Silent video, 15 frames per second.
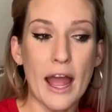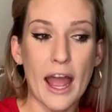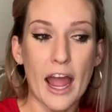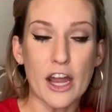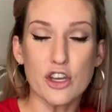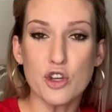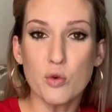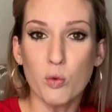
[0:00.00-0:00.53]

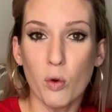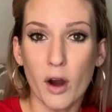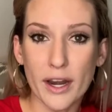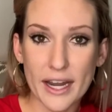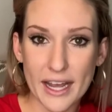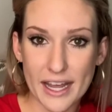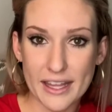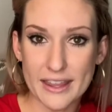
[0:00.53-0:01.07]
and you wanna
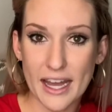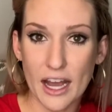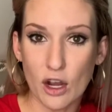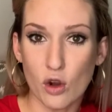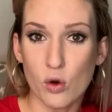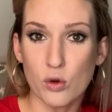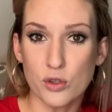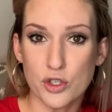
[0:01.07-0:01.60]
hit that
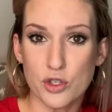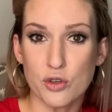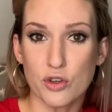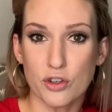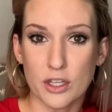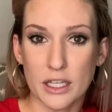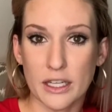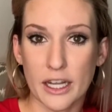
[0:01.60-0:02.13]
goal sooner
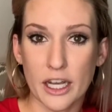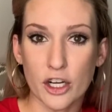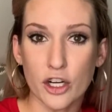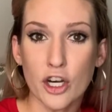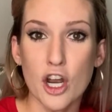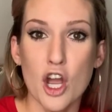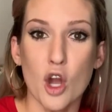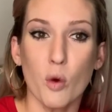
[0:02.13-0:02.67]
than
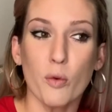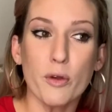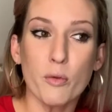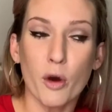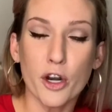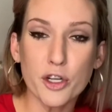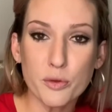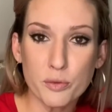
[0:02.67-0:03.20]
later. We
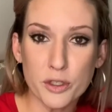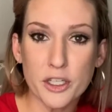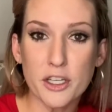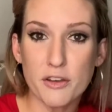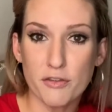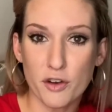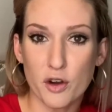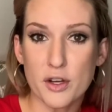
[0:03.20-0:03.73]
wanna really
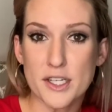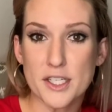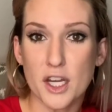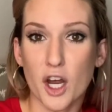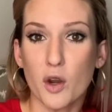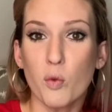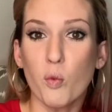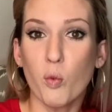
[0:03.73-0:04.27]
focus
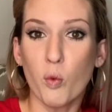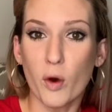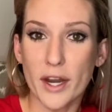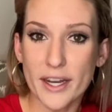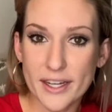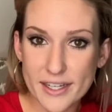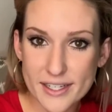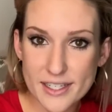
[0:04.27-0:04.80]
on what
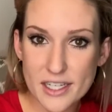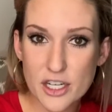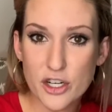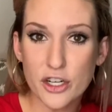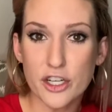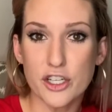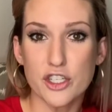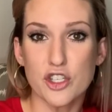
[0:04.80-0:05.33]
it is that you're
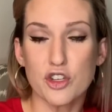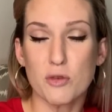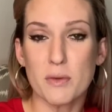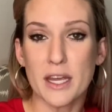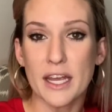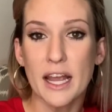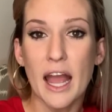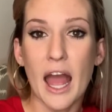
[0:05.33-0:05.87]

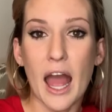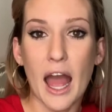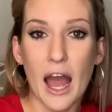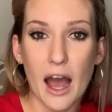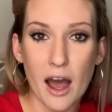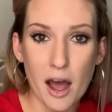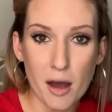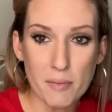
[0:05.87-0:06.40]
consuming.
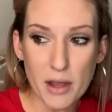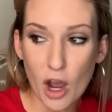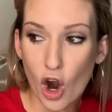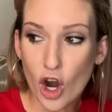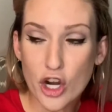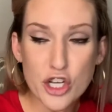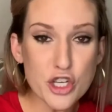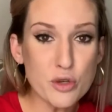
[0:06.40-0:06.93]

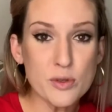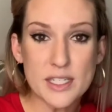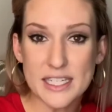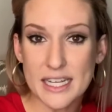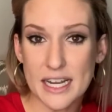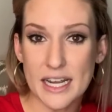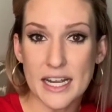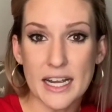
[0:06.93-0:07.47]
Are you
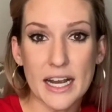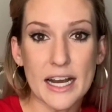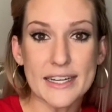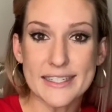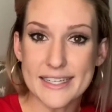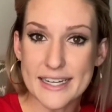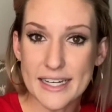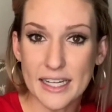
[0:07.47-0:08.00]
seeing a
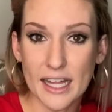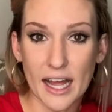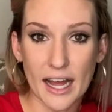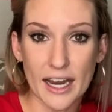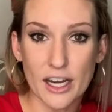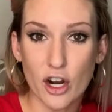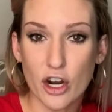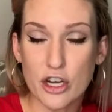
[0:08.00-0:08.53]

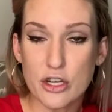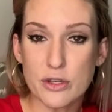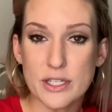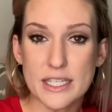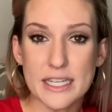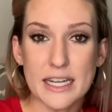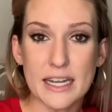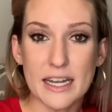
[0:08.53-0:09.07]
decline? Are you
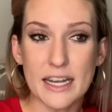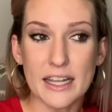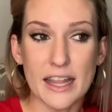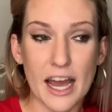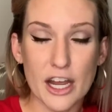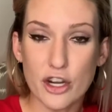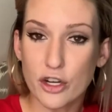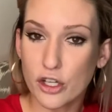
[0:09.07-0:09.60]
seeing
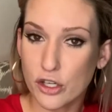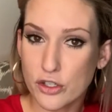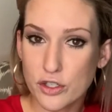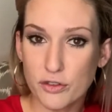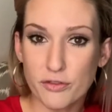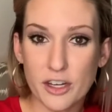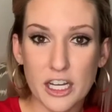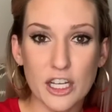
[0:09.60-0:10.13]
that your clothes are
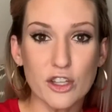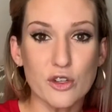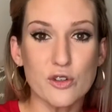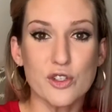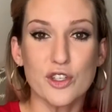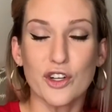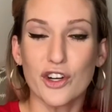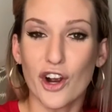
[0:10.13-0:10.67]
fitting
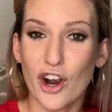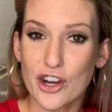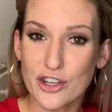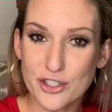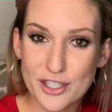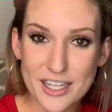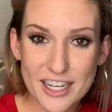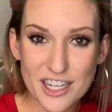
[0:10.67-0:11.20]
looser? Are you seeing